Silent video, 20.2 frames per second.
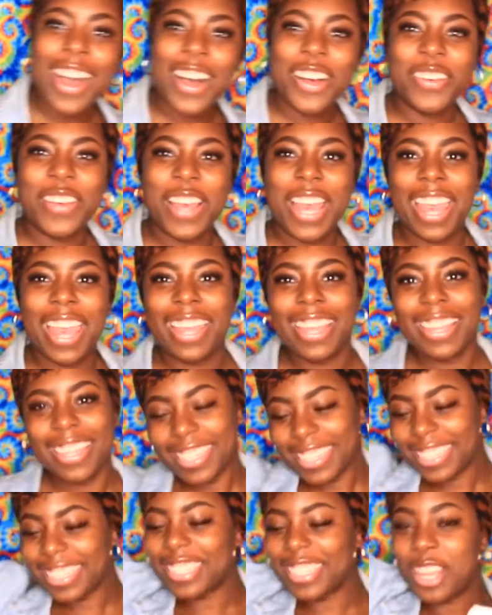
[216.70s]
Okay,
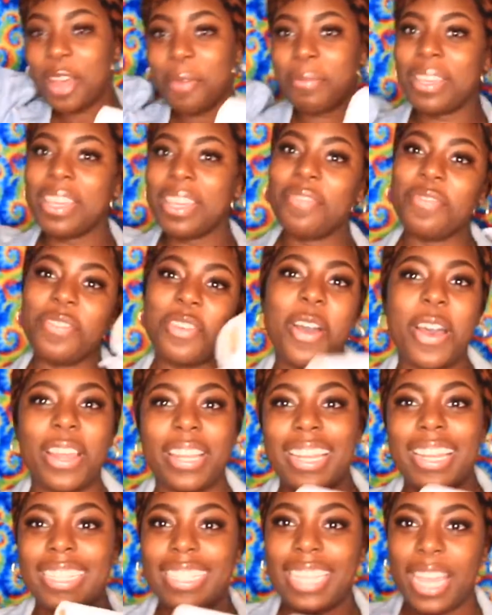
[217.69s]
so I'm gonna give y'all
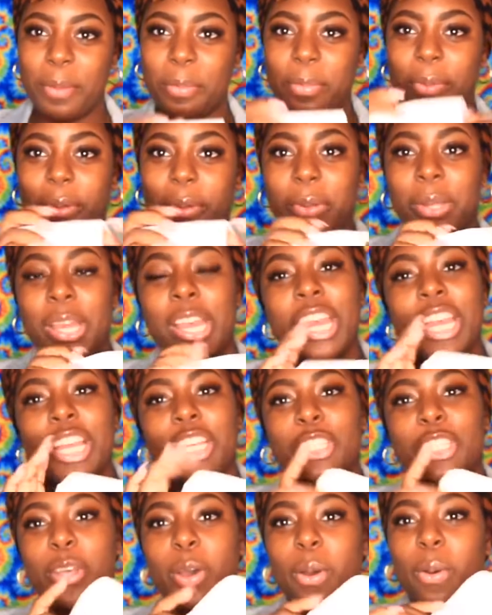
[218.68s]
an example.
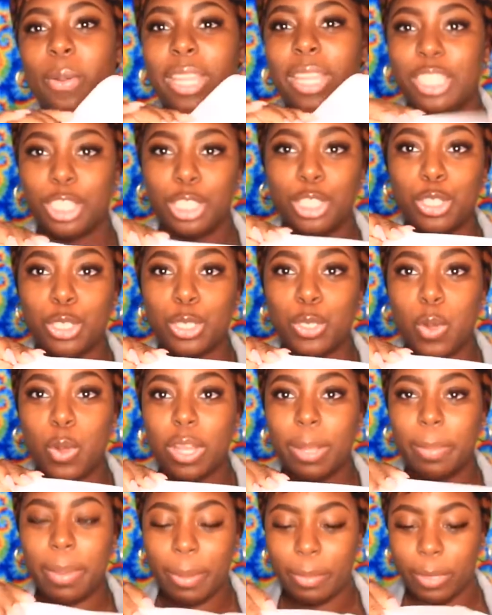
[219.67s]
So this is your
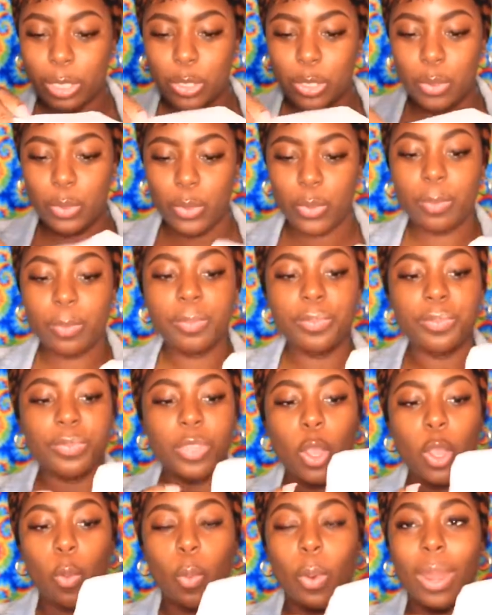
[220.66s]
toilet paper tube.
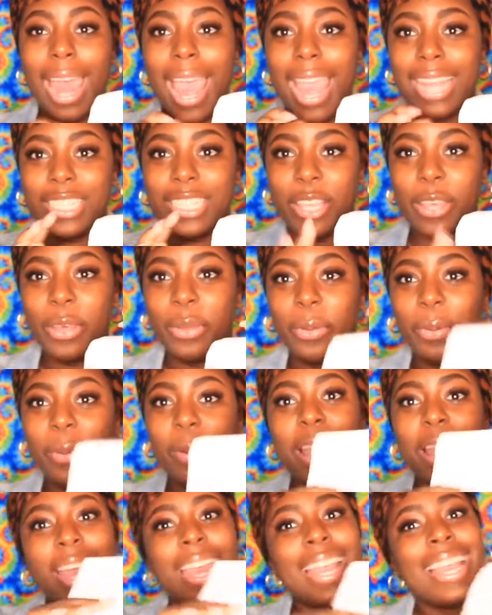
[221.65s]
What I do,
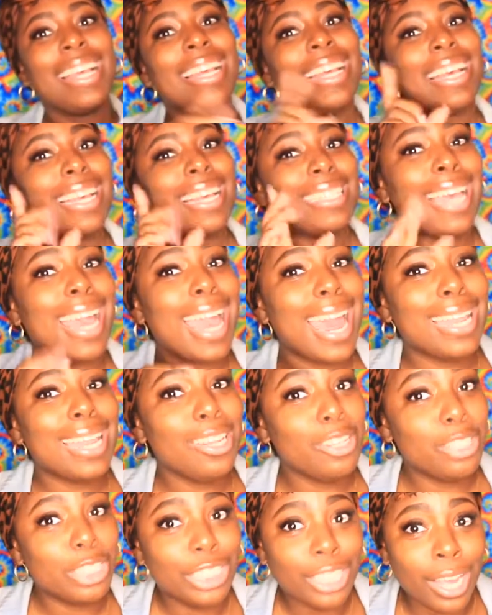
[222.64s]
cause I got a
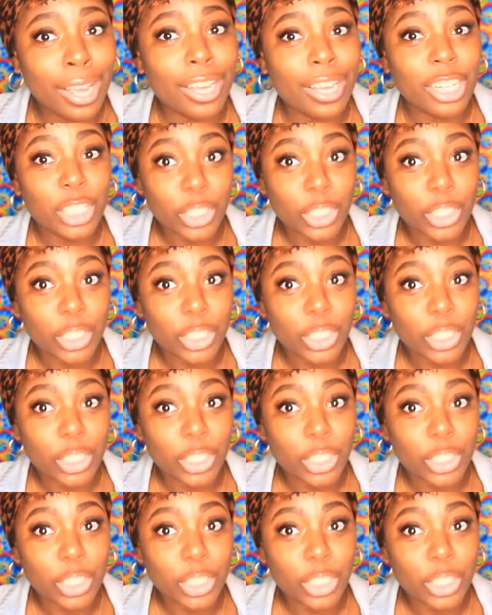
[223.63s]
little junk in the